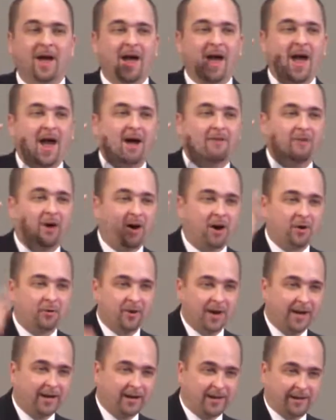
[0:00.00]
have
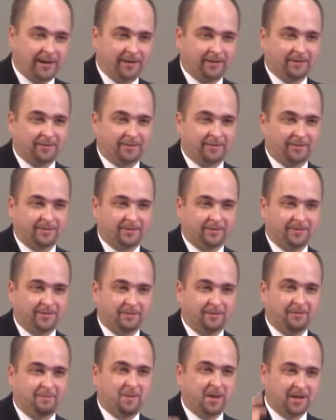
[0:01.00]
already
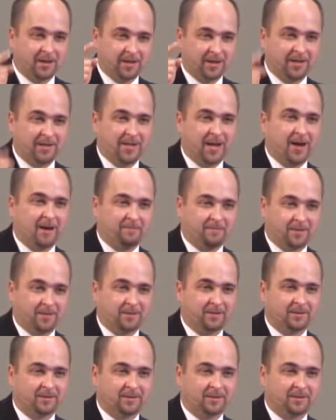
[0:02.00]
been condemned
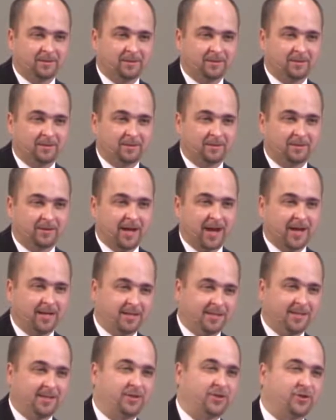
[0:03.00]
as
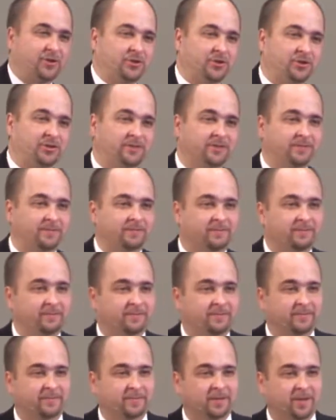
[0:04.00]
sinners.
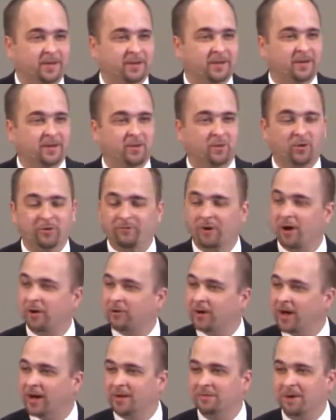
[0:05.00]
We've
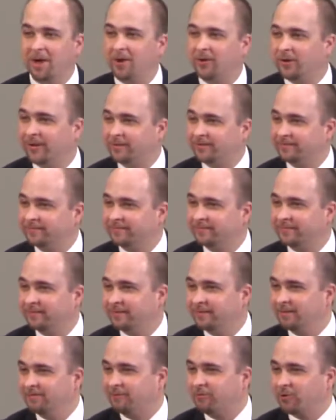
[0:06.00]
already blown it
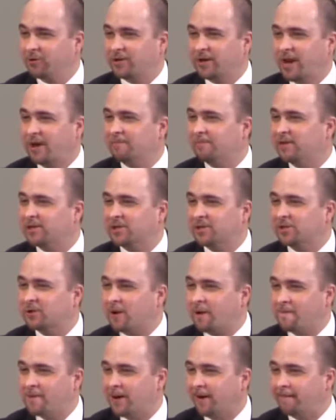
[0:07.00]
before you came to this
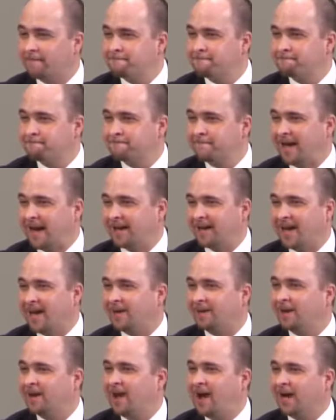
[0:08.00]
sermon. I
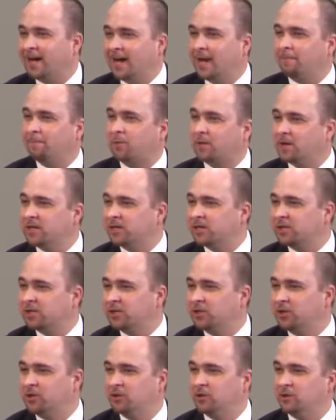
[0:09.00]
can't, I can't preach to
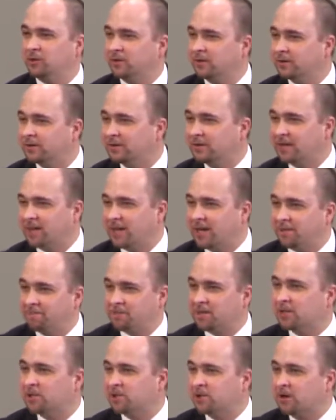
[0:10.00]
you to keep
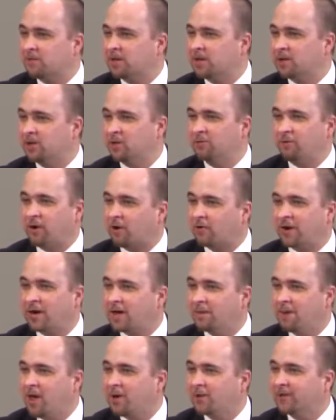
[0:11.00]
this sermon. You've
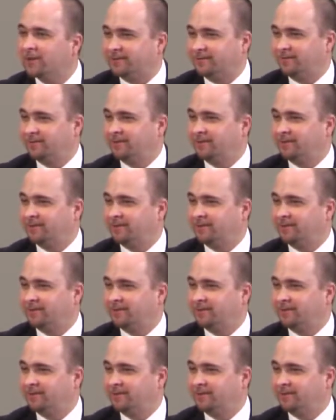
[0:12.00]
already blown it.